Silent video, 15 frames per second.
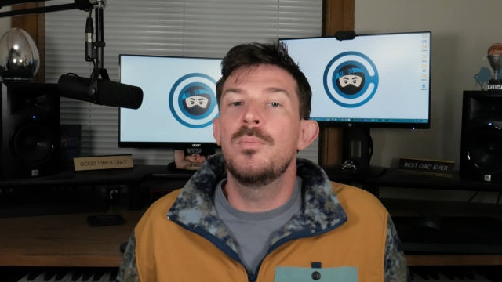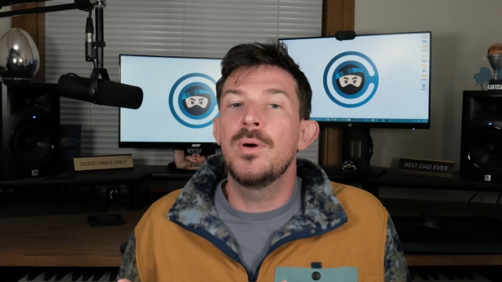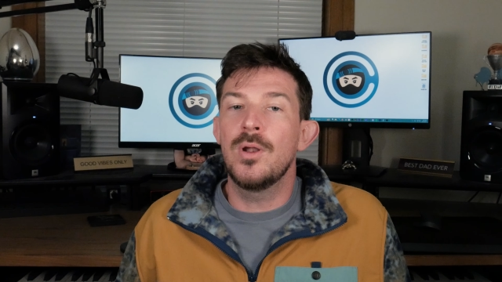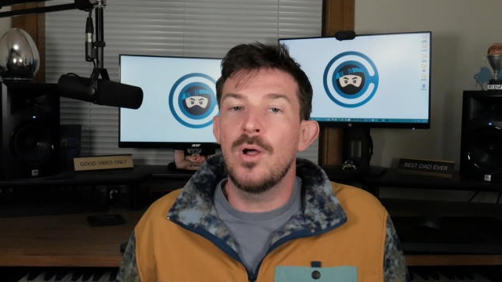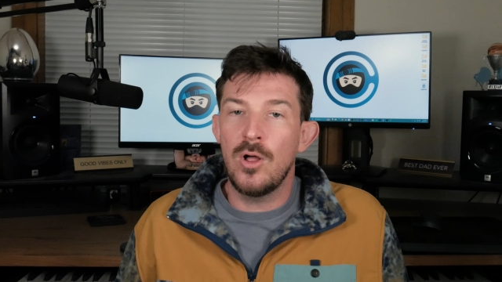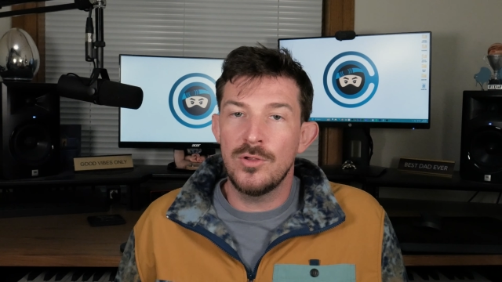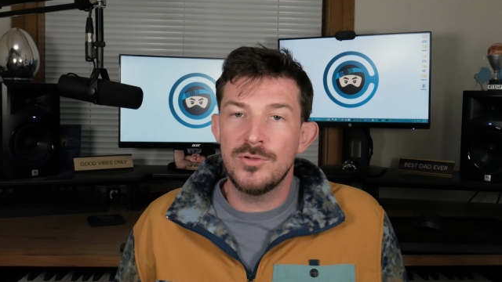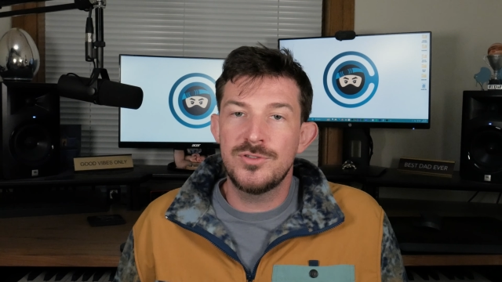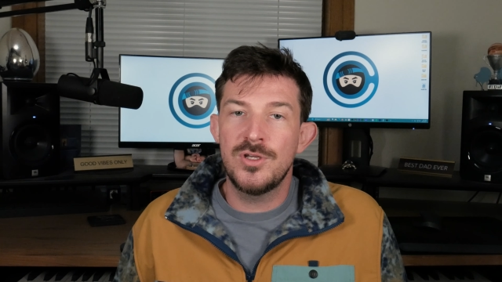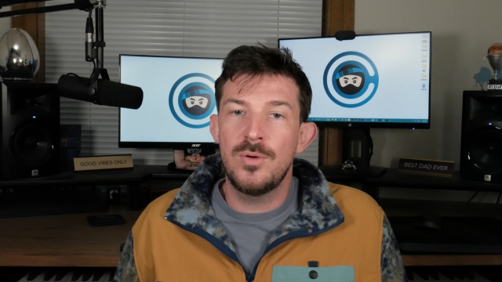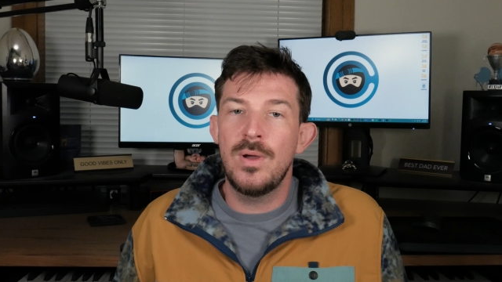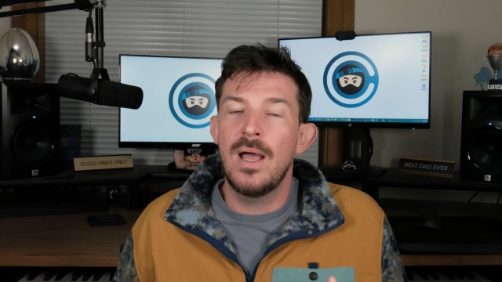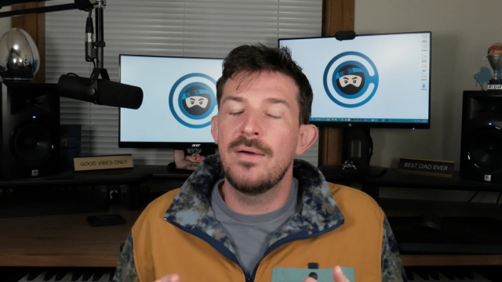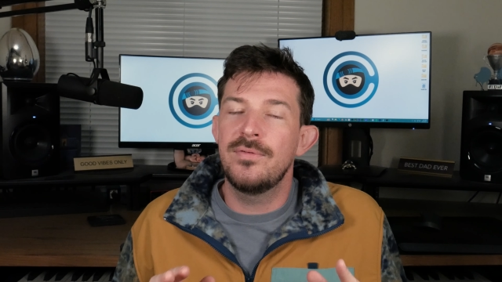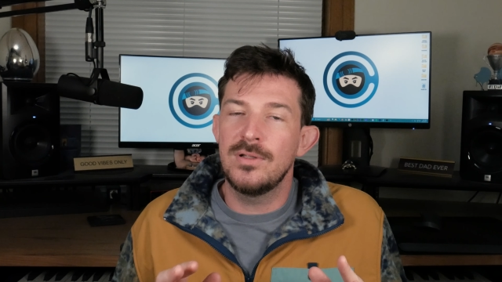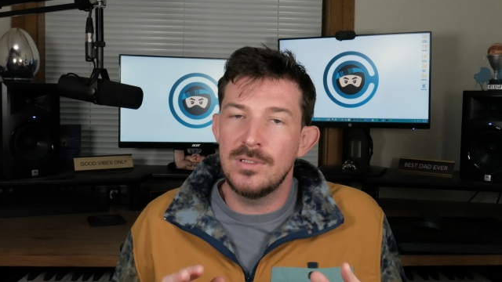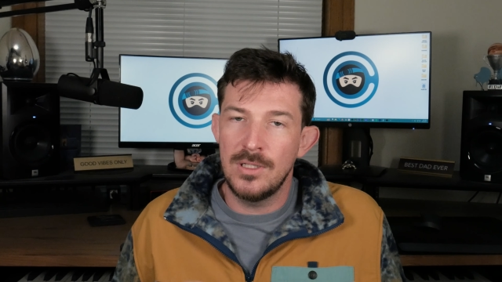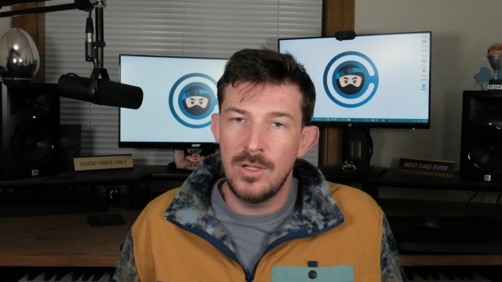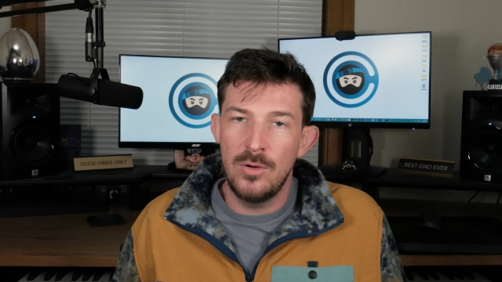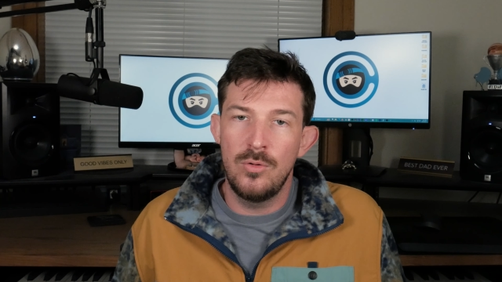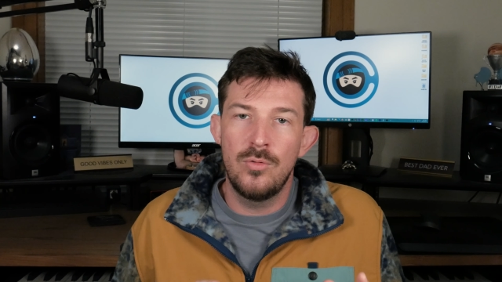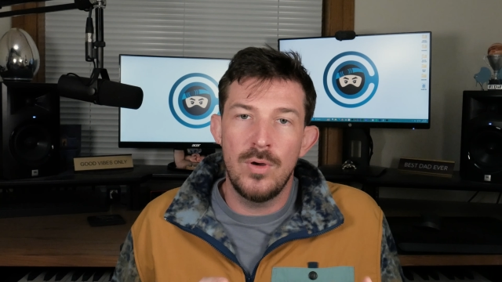but also have a
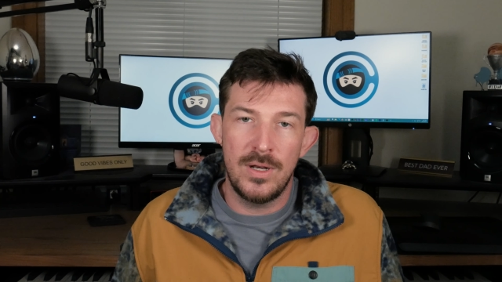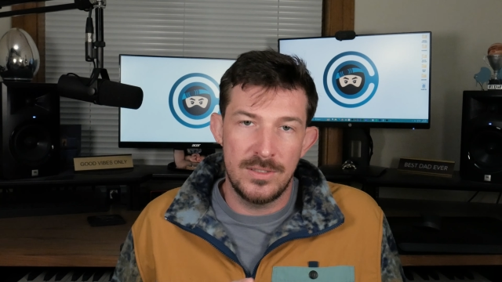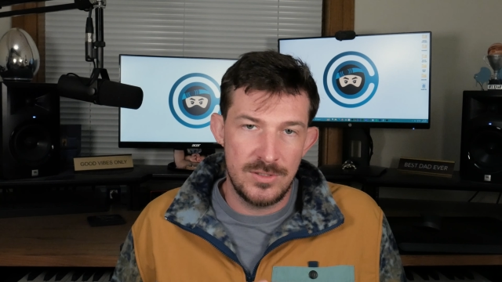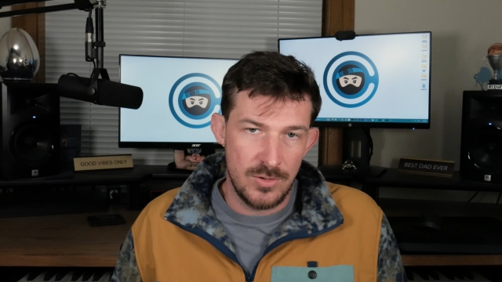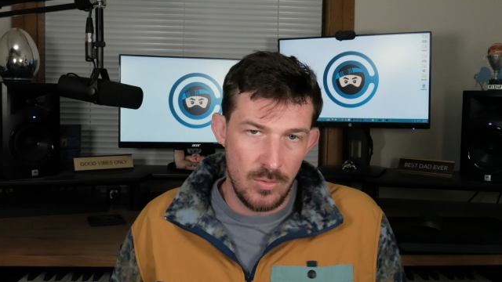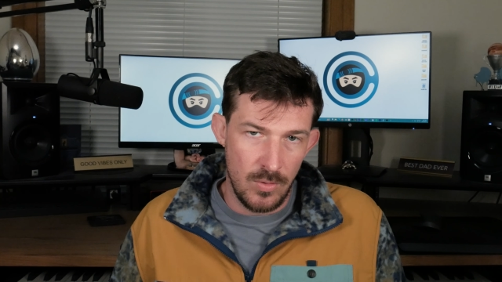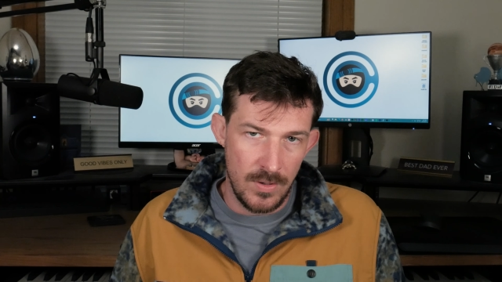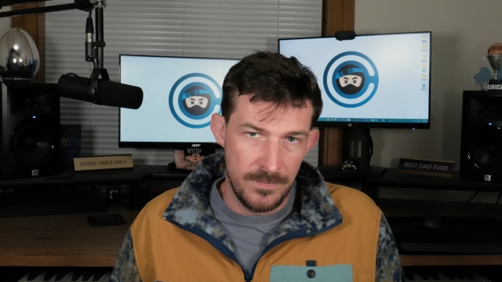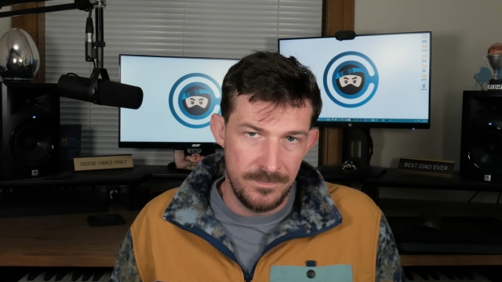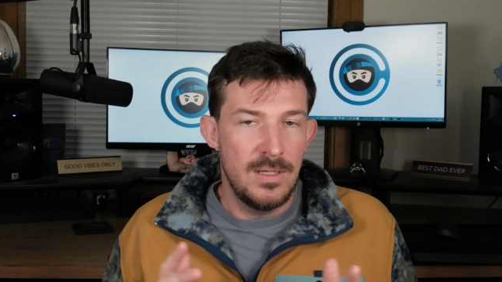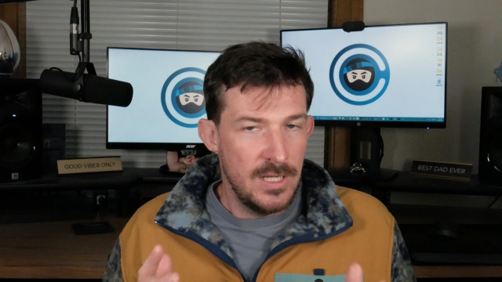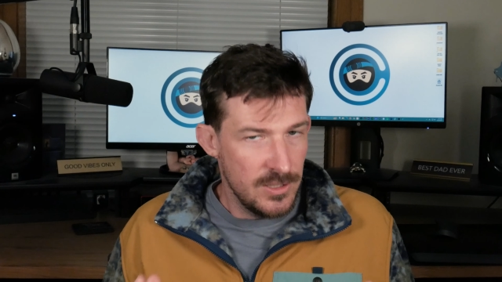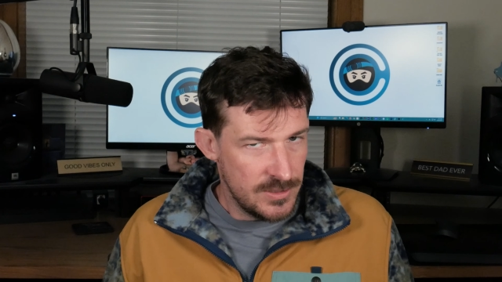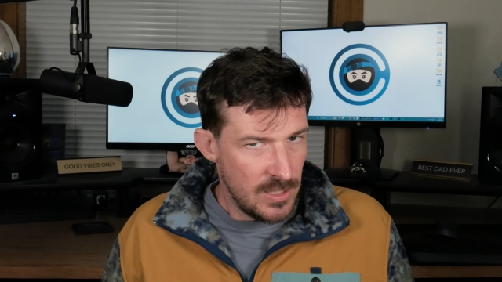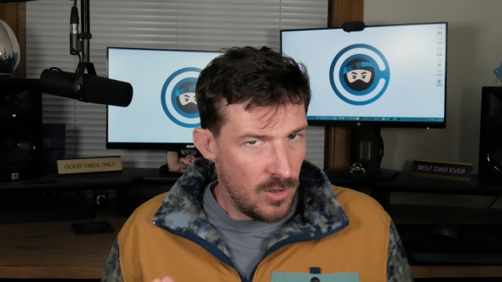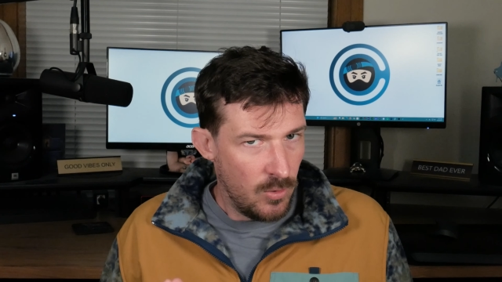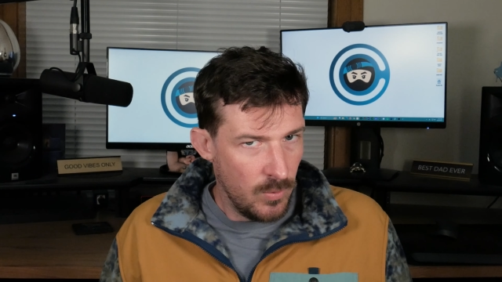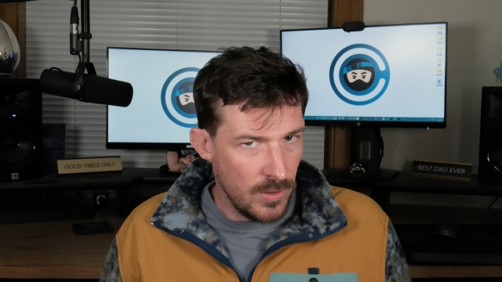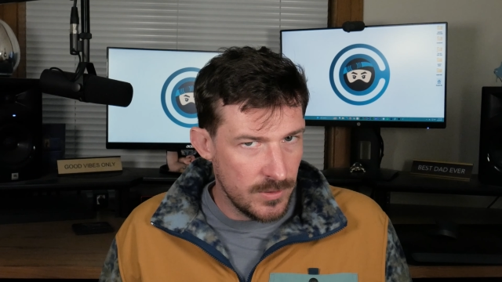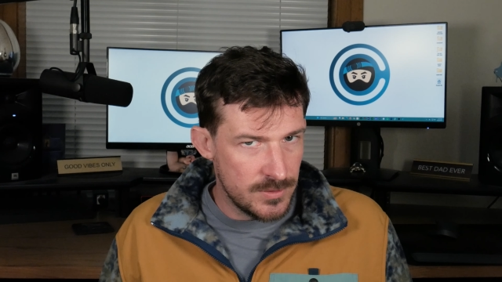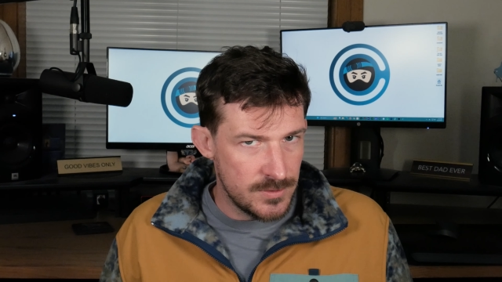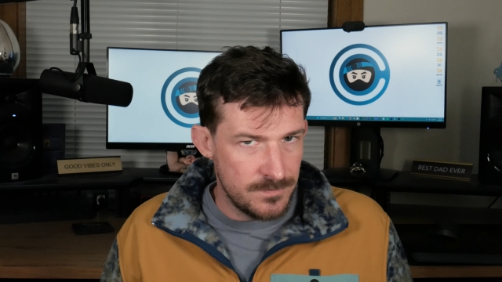low credit score. Here's how it
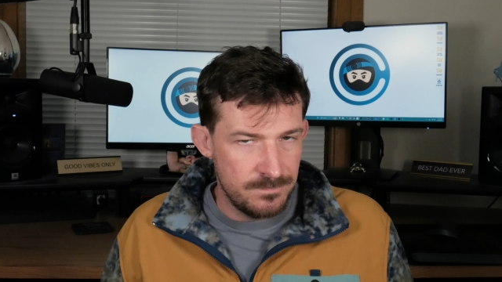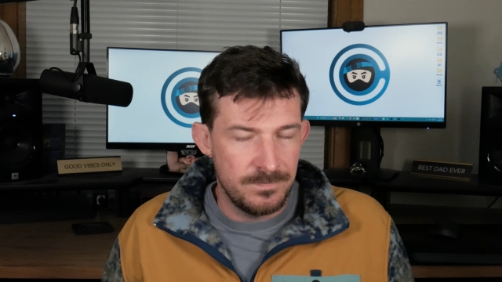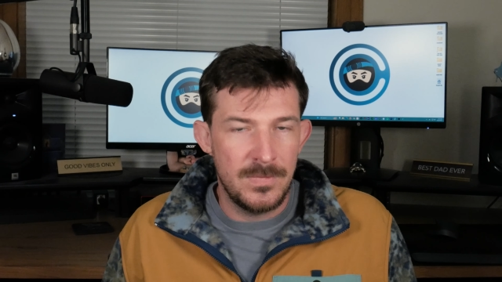works.